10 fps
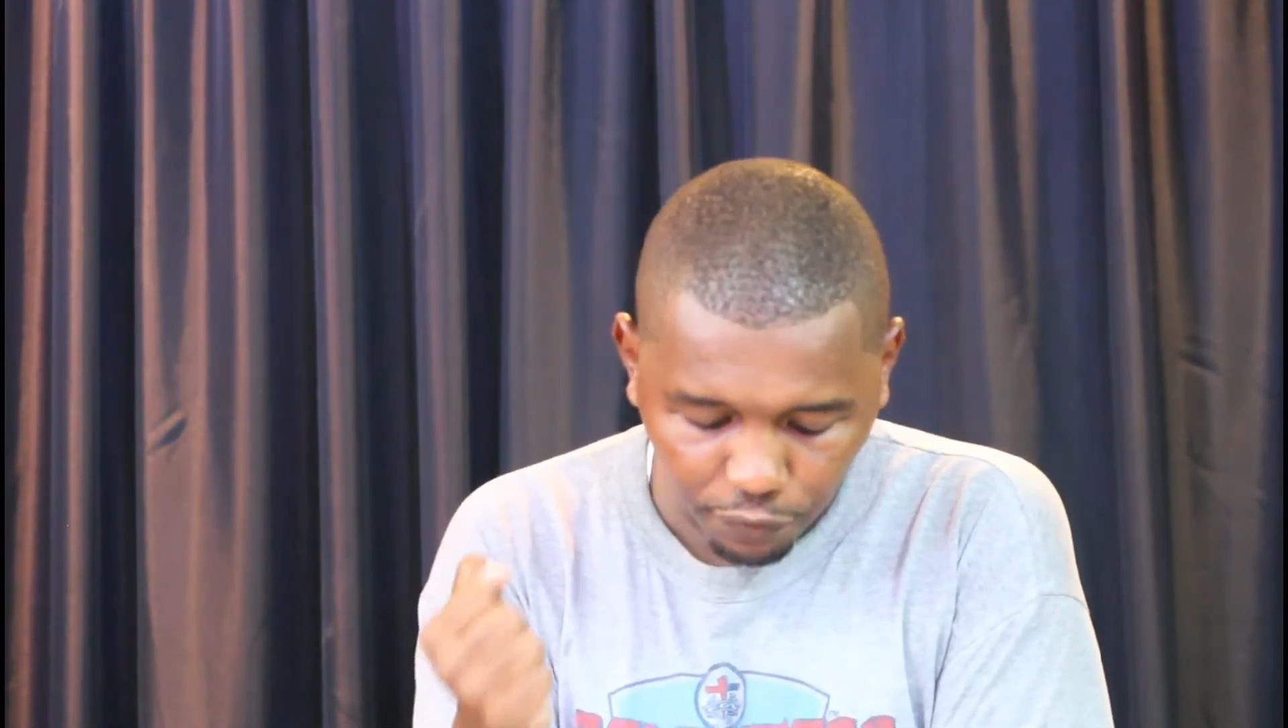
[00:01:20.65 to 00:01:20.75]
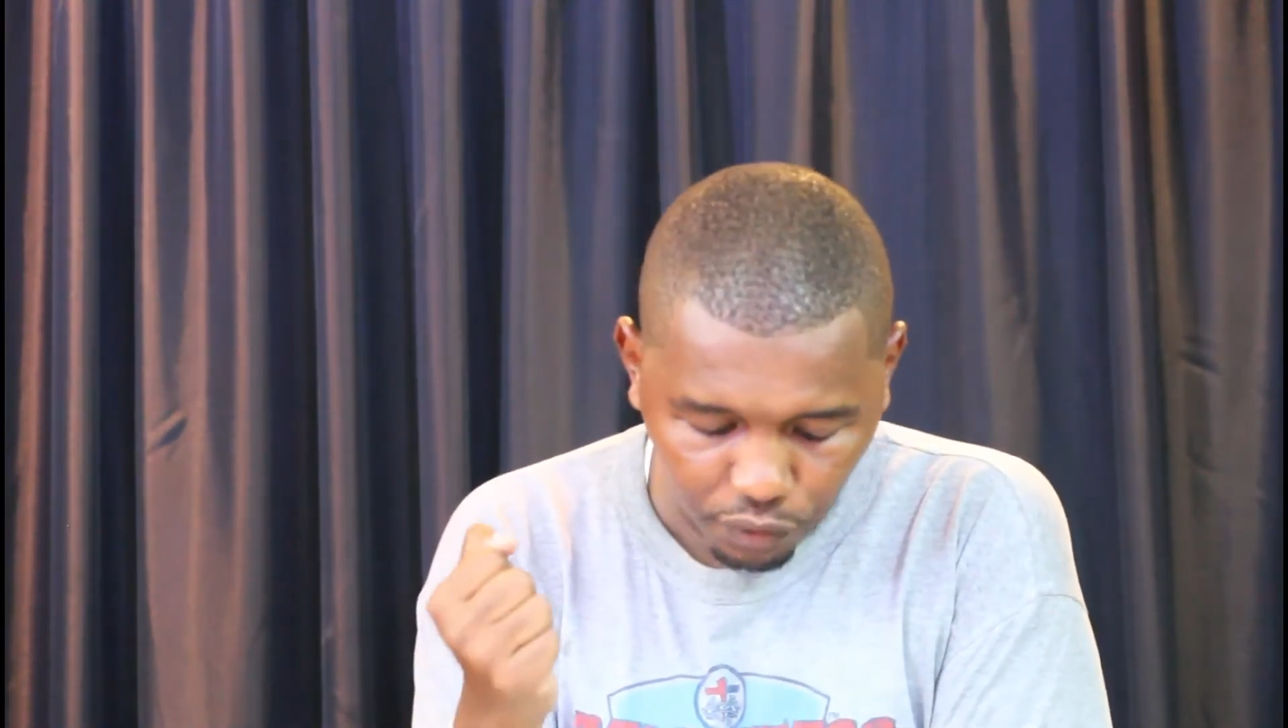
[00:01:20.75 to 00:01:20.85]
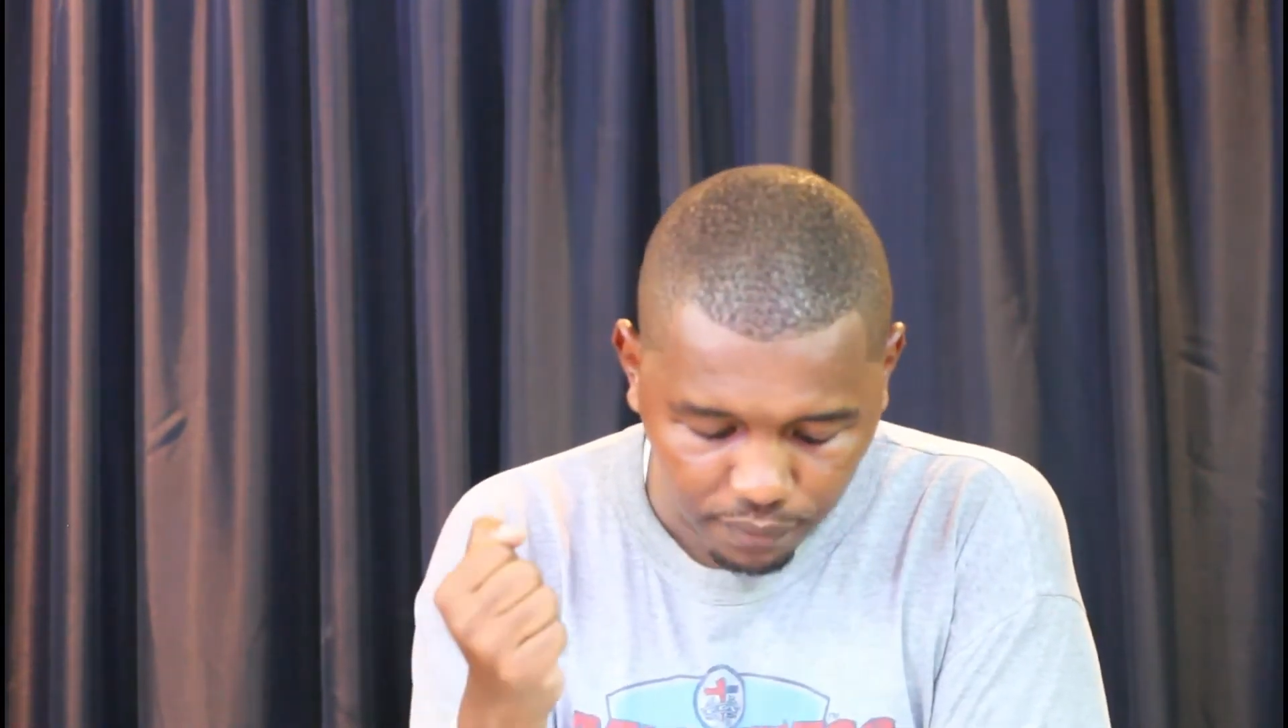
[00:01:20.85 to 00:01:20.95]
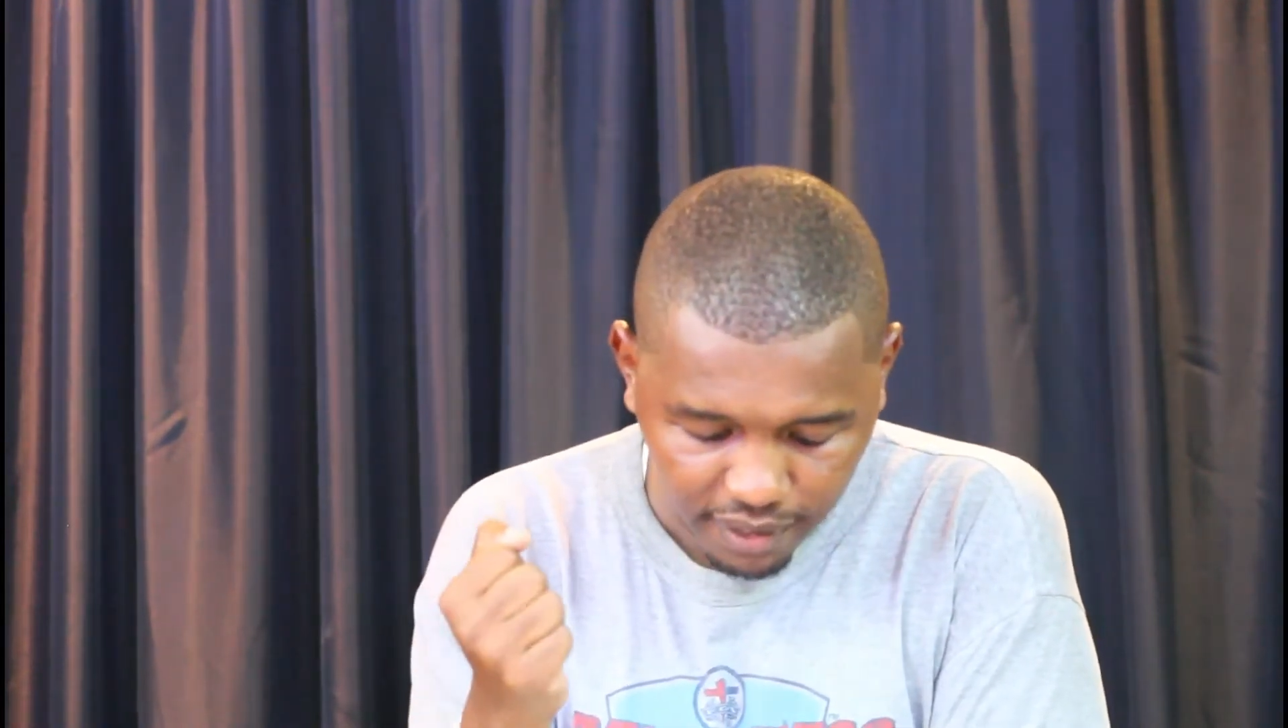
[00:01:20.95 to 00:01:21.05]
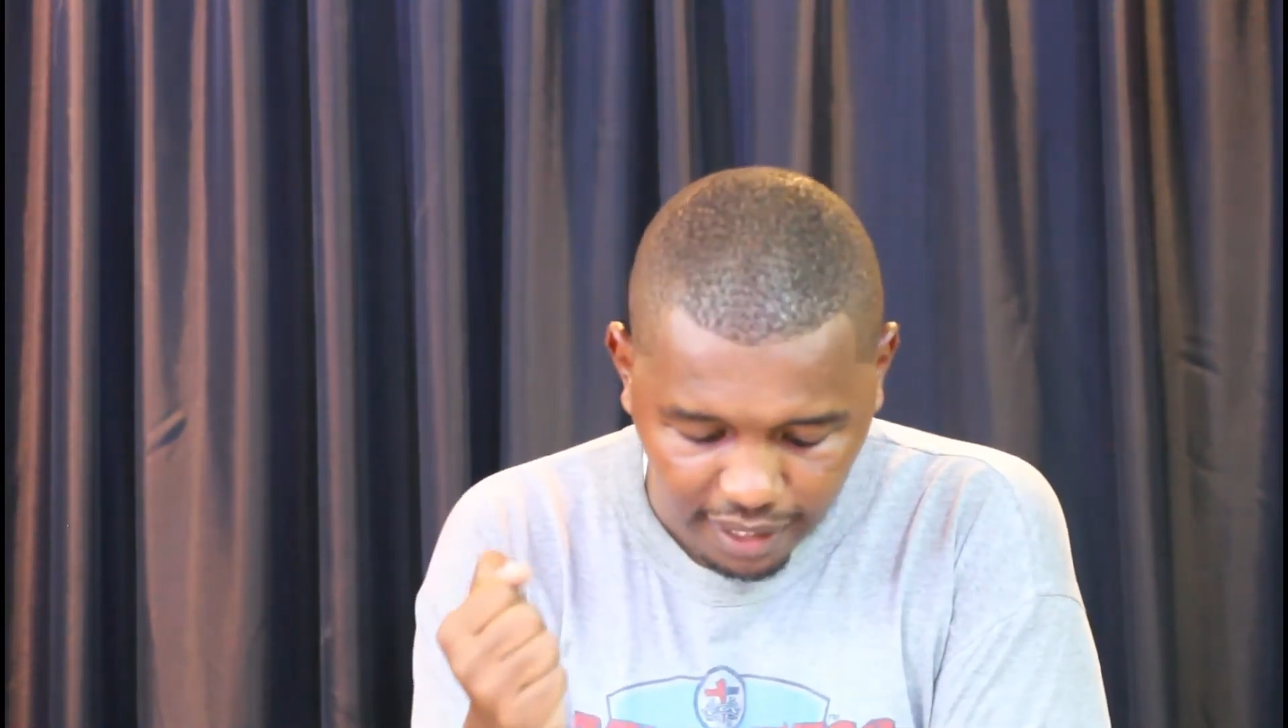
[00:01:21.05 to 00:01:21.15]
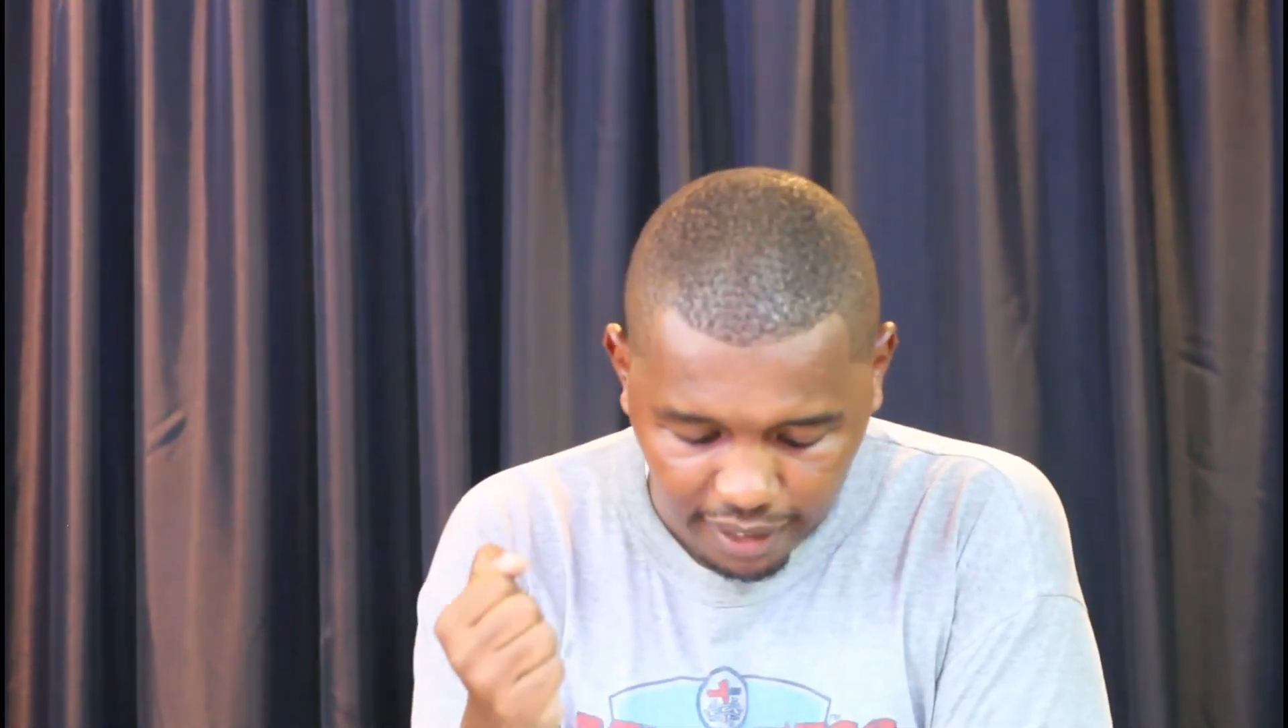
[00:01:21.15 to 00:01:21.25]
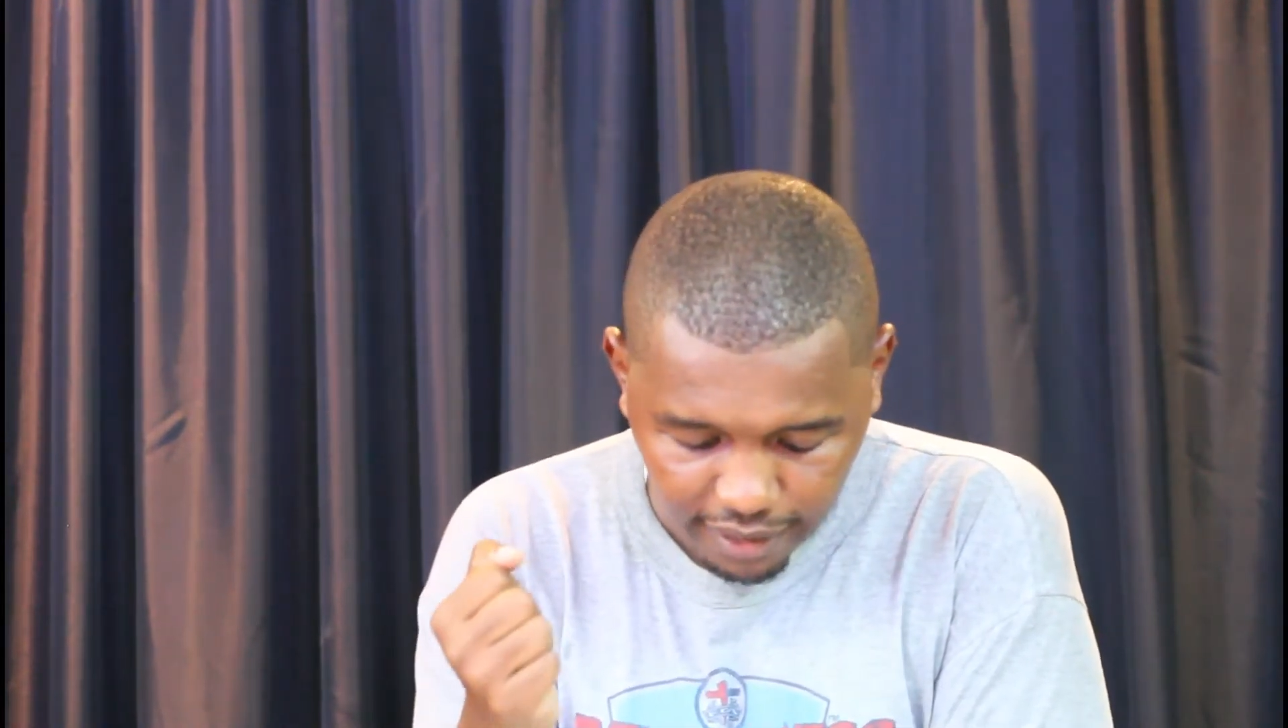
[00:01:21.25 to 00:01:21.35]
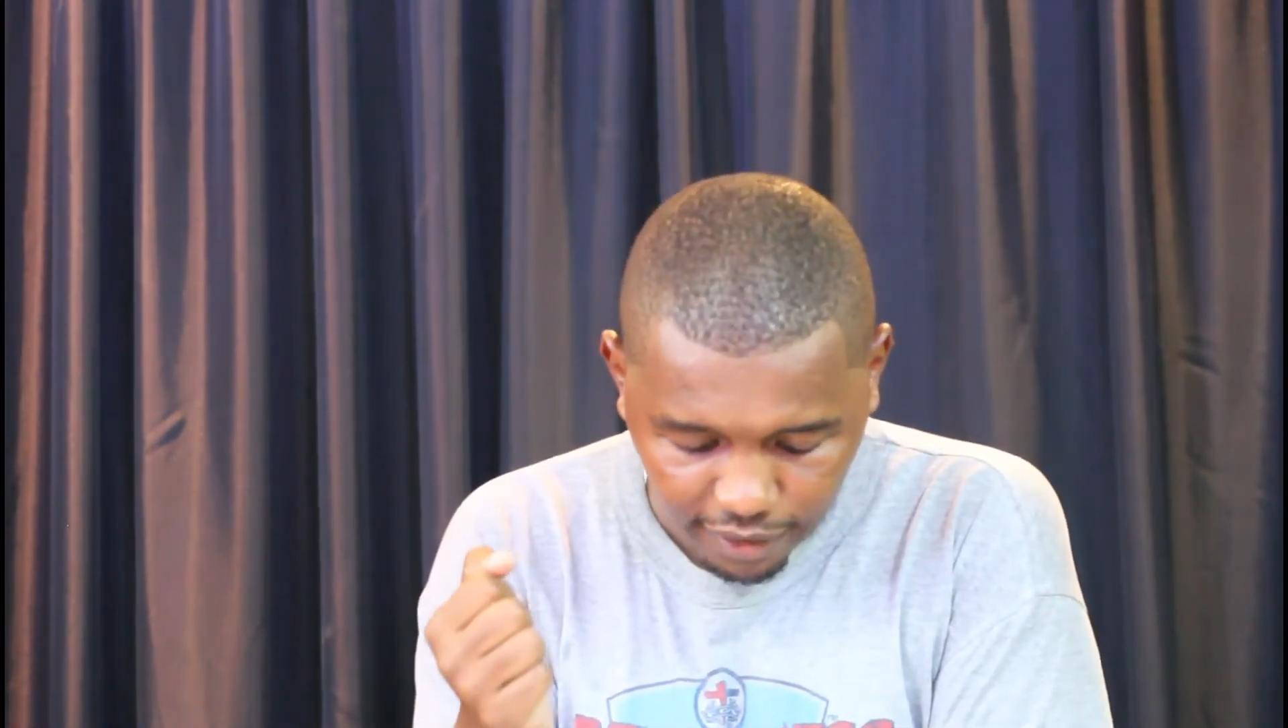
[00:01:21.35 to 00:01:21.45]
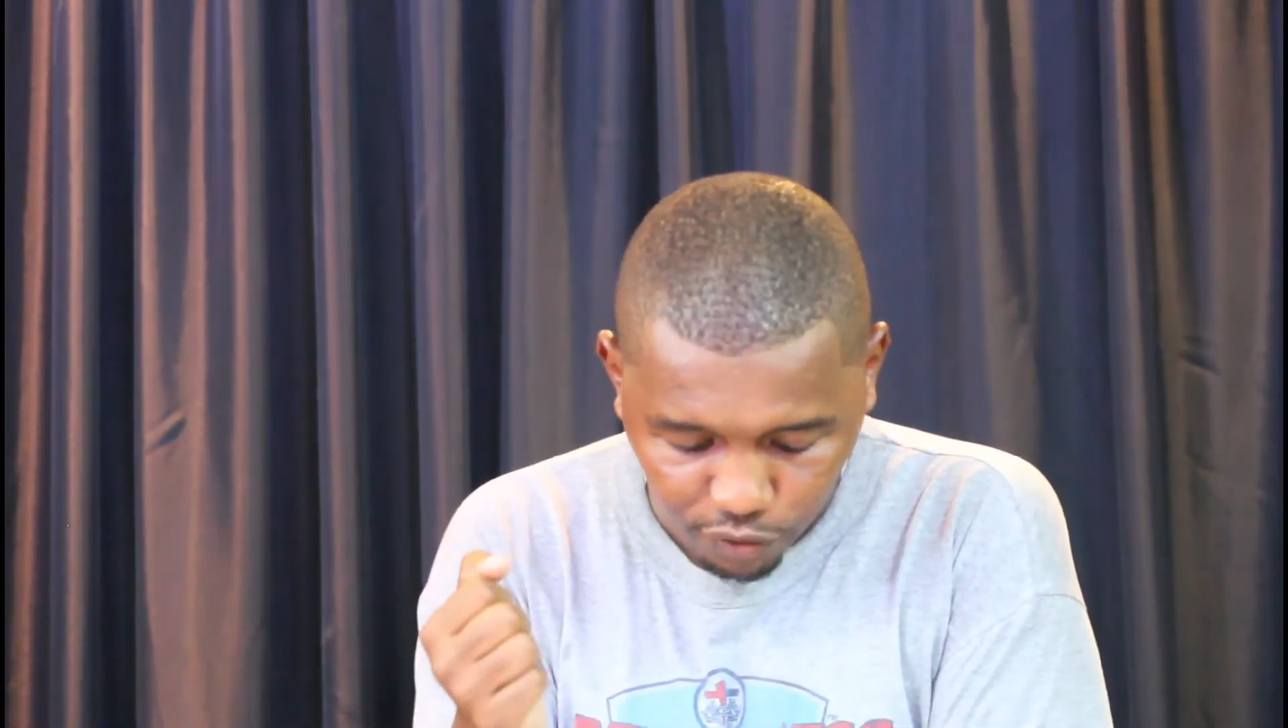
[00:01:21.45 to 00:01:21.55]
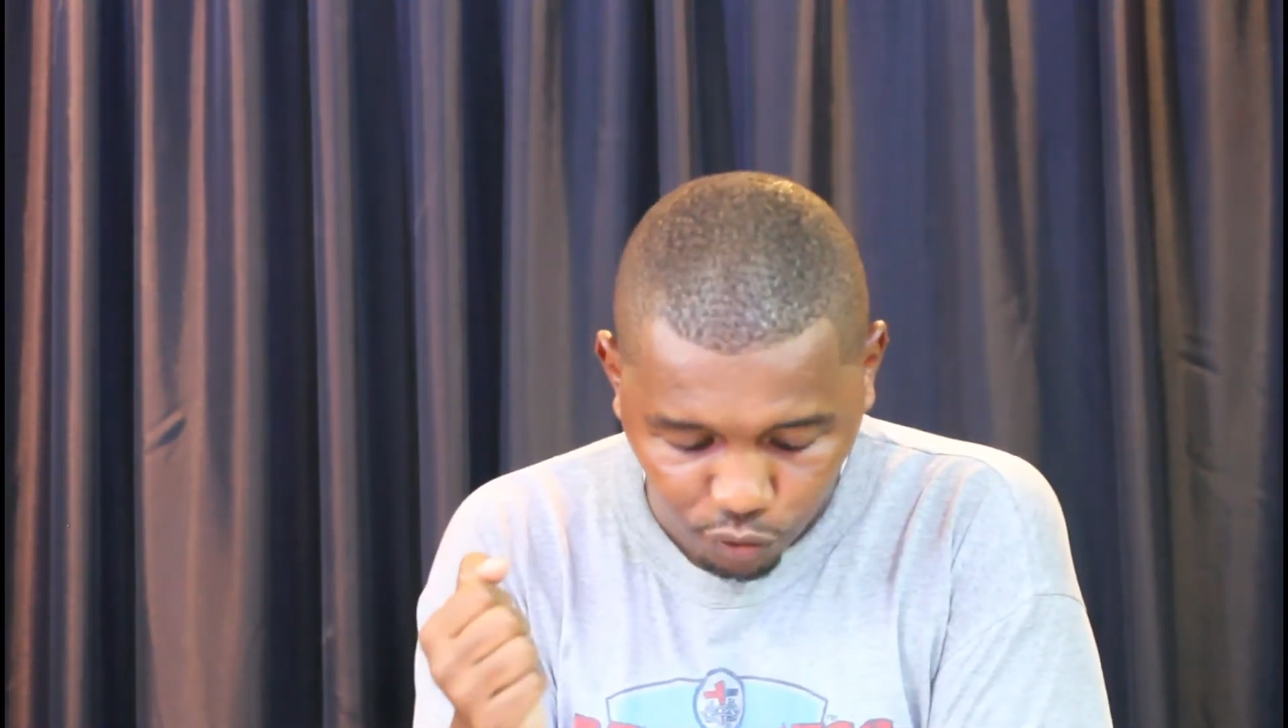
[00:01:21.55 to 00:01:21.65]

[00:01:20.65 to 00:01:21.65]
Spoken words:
from Satan